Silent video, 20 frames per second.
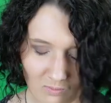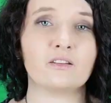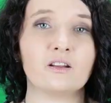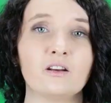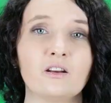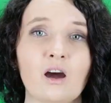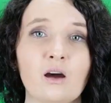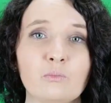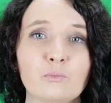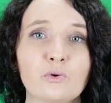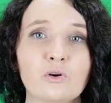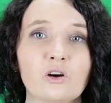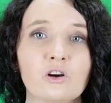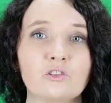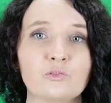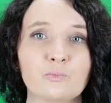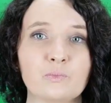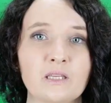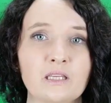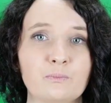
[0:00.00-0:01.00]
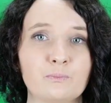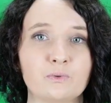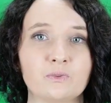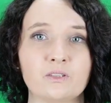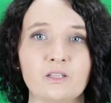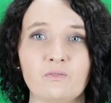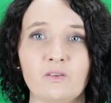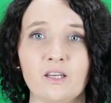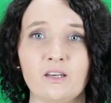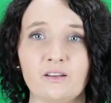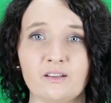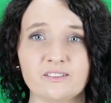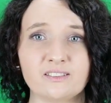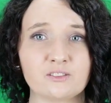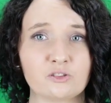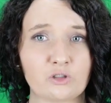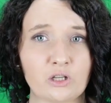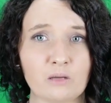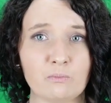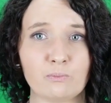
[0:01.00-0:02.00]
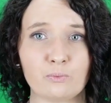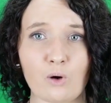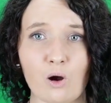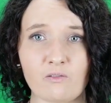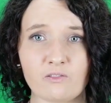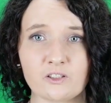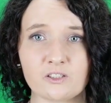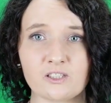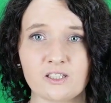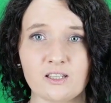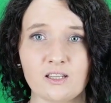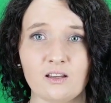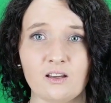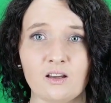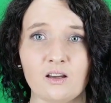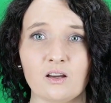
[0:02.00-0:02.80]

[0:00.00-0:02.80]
The number of people living in extreme poverty.